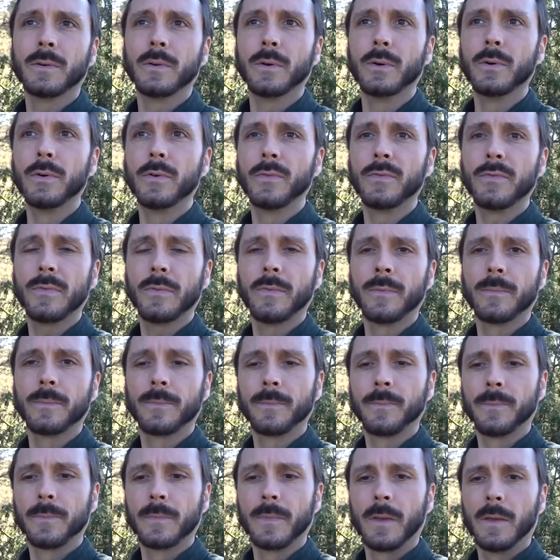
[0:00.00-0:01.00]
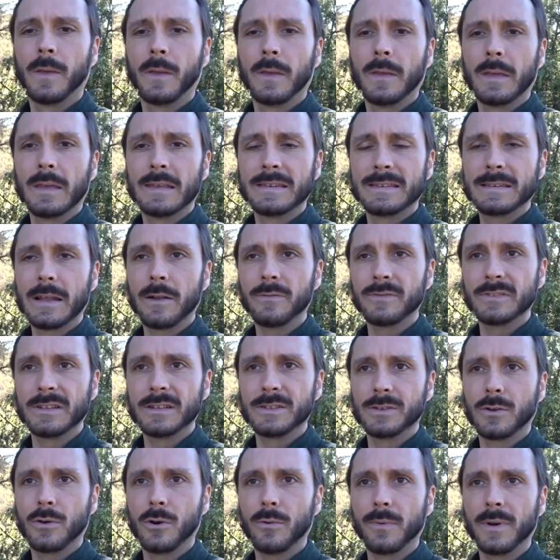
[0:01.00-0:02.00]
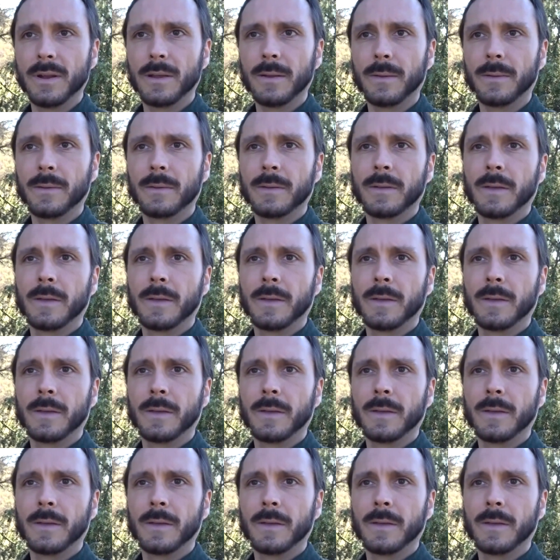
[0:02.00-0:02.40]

of self discovery.